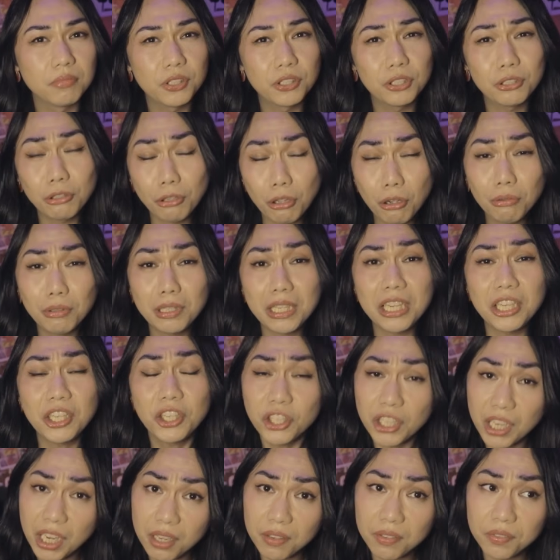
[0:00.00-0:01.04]
slowly
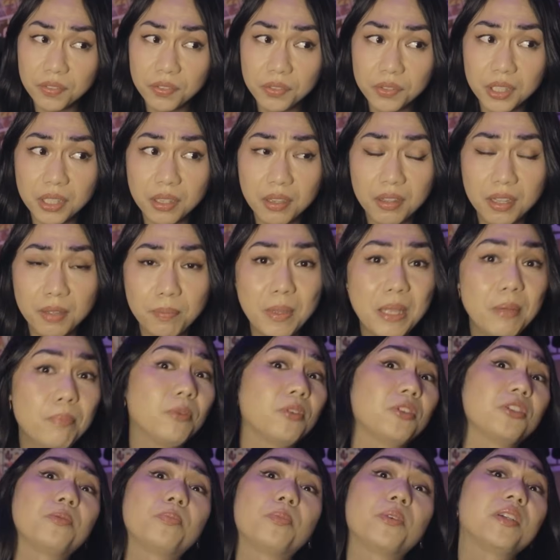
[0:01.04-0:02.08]
shift the
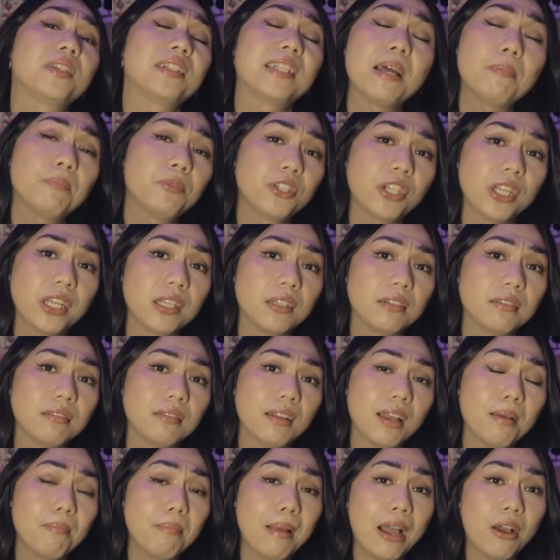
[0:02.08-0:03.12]
people's perception
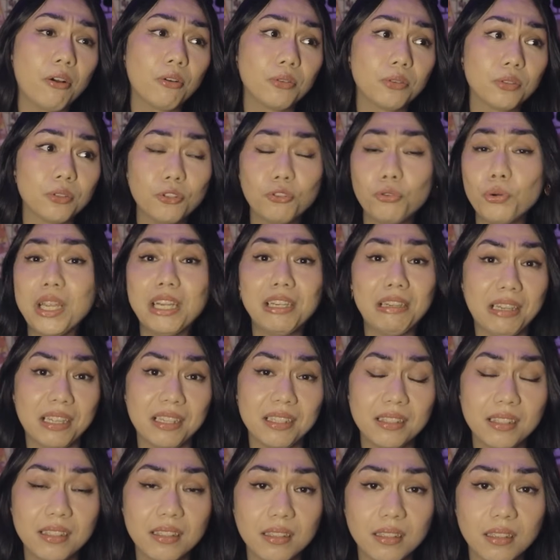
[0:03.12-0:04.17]
about
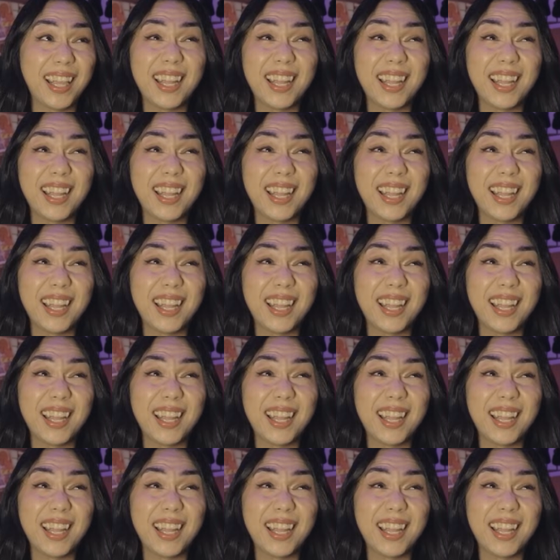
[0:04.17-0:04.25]
queerness.